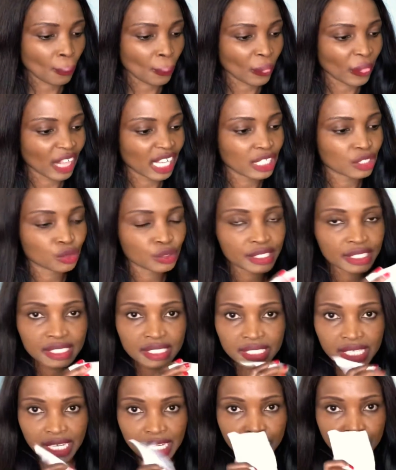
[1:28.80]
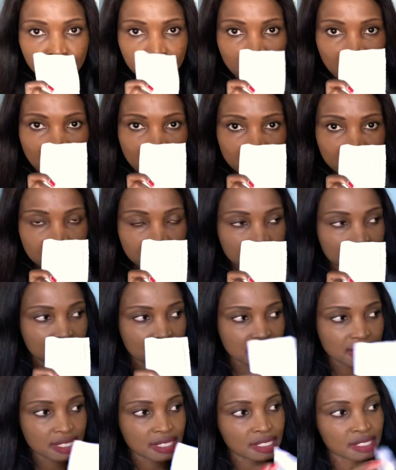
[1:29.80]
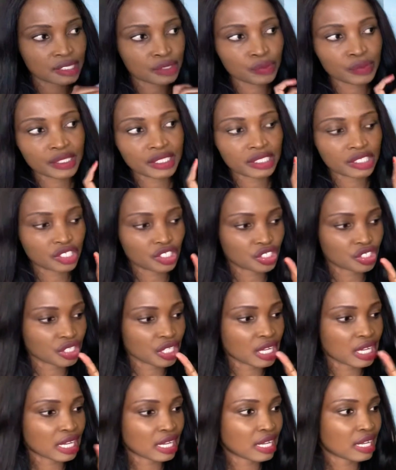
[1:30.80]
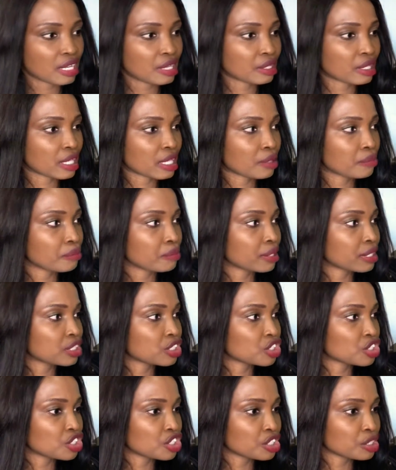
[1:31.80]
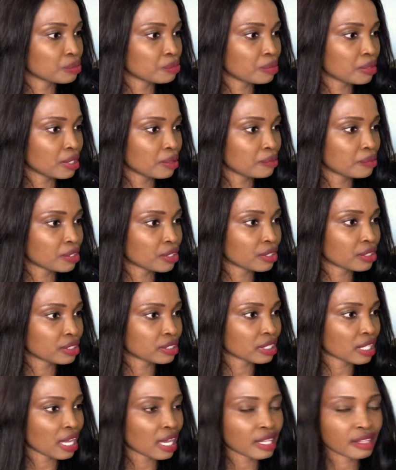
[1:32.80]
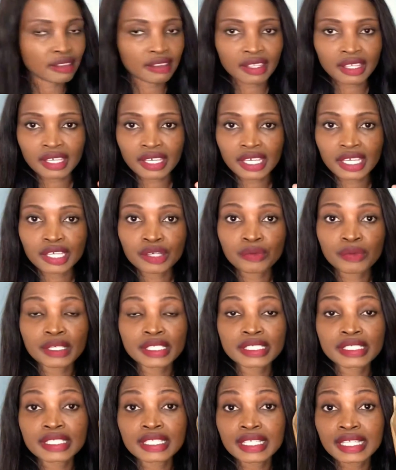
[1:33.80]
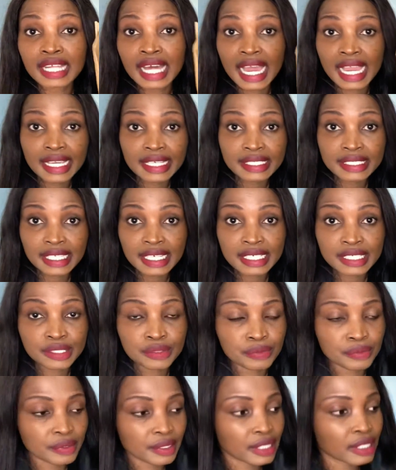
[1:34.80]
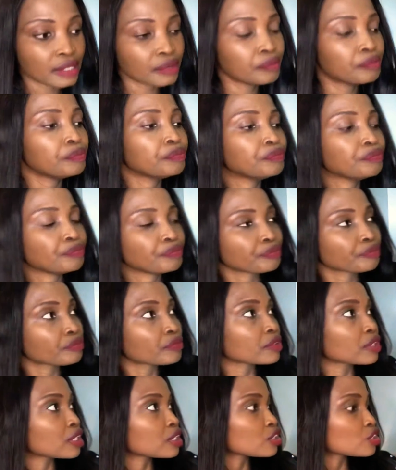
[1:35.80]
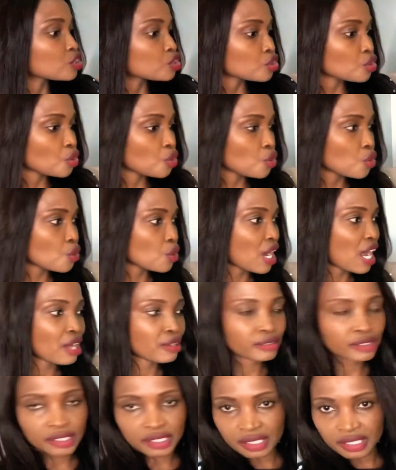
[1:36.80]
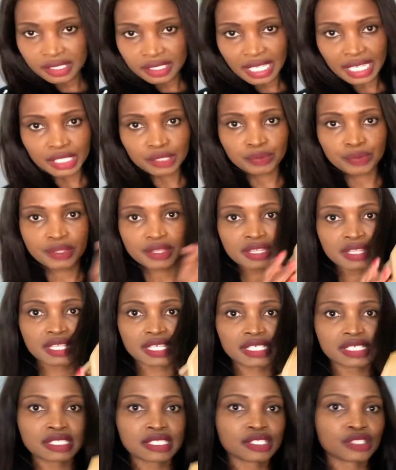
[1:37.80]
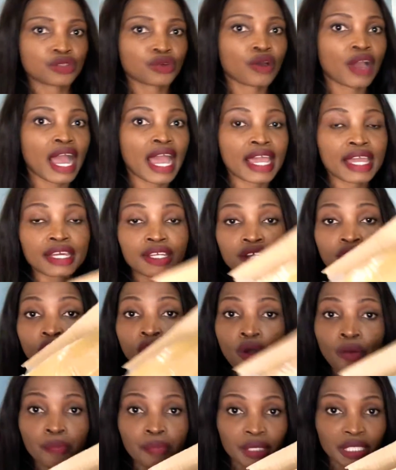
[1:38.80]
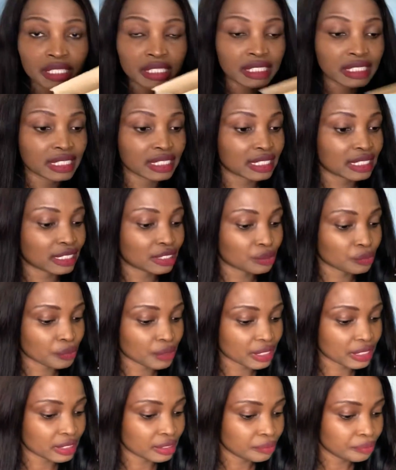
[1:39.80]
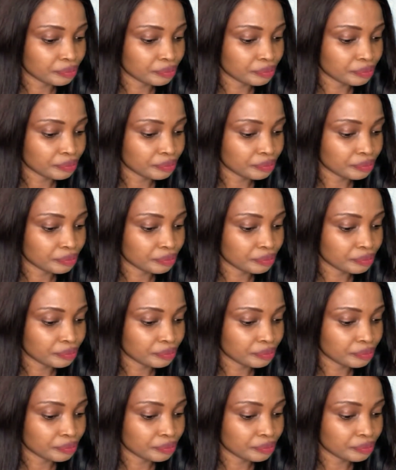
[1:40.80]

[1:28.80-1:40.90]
It was 10 bucks. This was a bit cheaper because I think it was light as well. So I'll just start with this. Though I had opened this one,